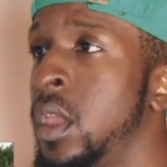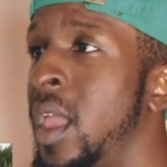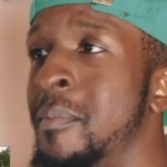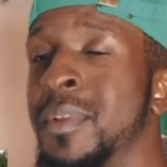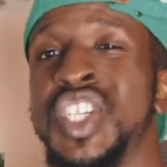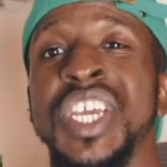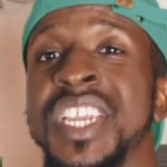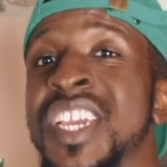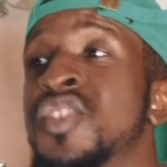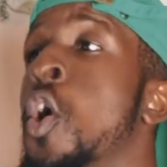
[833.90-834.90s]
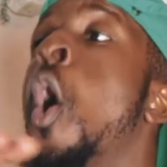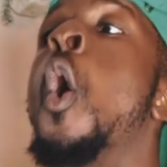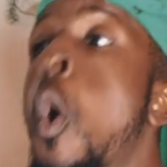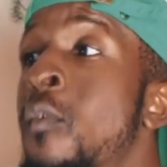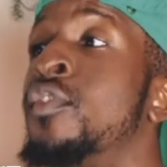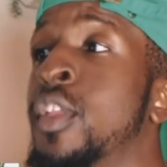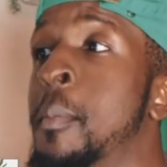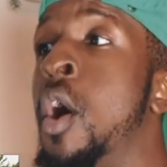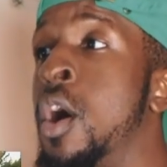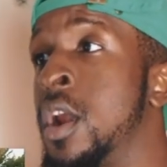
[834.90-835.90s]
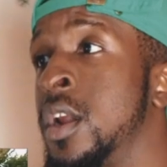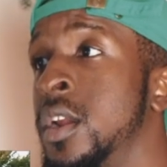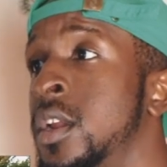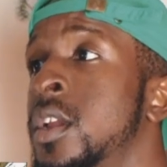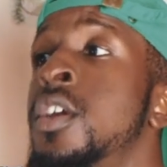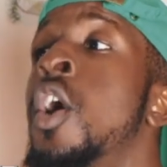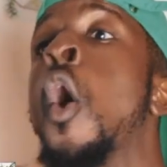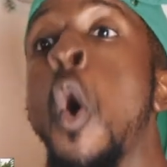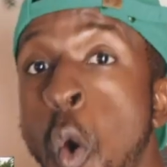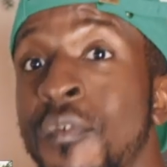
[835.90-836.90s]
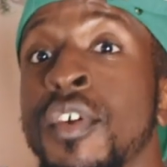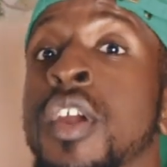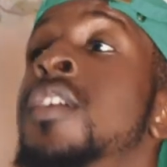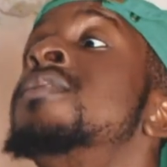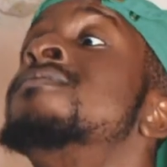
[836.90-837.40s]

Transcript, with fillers: And chin is over the bar, over.